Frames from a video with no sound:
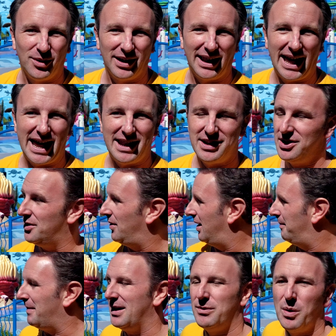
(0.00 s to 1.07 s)
Orlando.
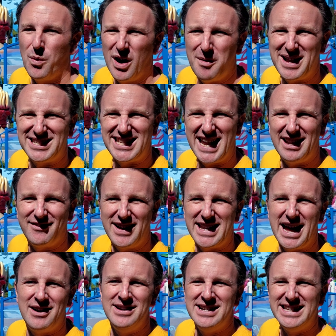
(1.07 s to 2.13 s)
And by the way, where am I standing right
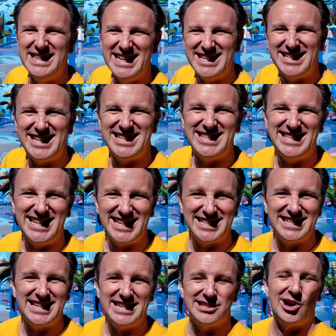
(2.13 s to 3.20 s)
now? This is
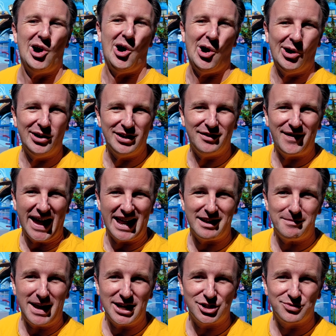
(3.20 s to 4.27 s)
Disney's Art of
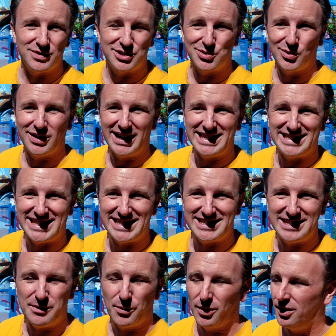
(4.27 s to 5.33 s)
Animation Resort at
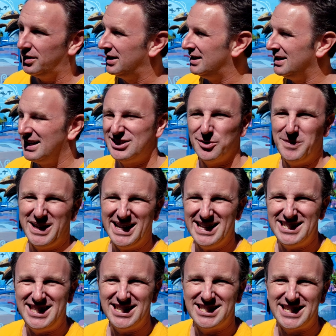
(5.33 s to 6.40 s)
Disney World. So
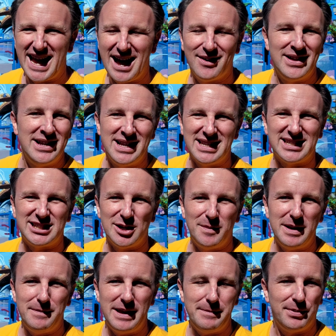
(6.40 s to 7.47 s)
because this town has so
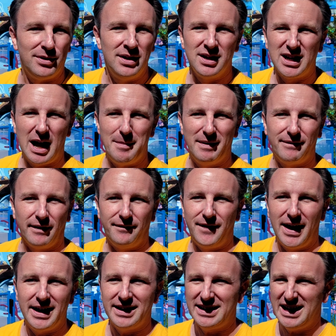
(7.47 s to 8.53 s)
many people coming for
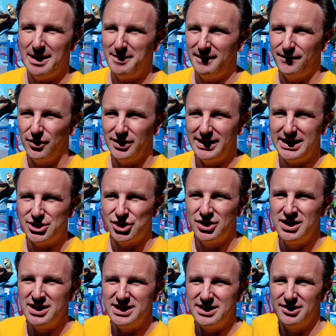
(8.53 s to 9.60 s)
fun, coming for leisure,
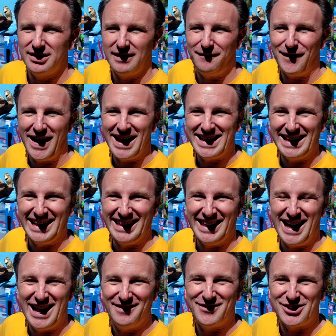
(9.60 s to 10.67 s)
you're gonna find a
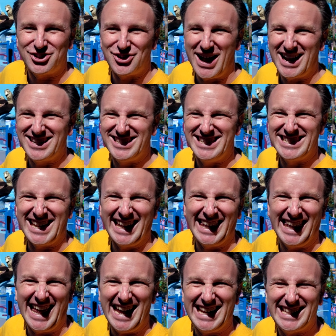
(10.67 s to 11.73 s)
lot of attractions
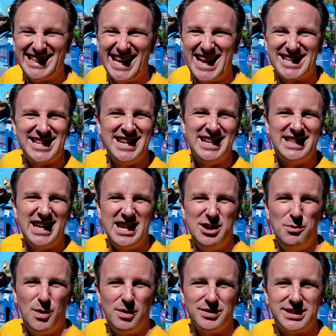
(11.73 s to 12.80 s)
like this that
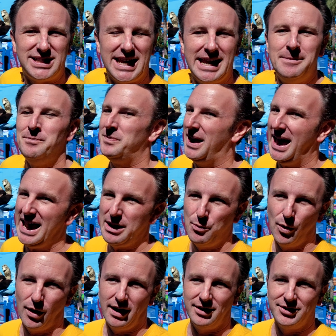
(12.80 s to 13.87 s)
you won't see
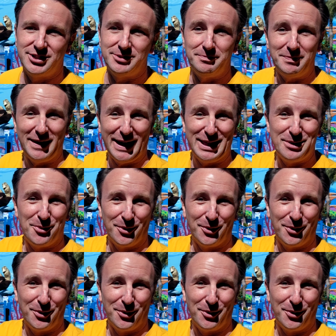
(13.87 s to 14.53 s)
anywhere else in the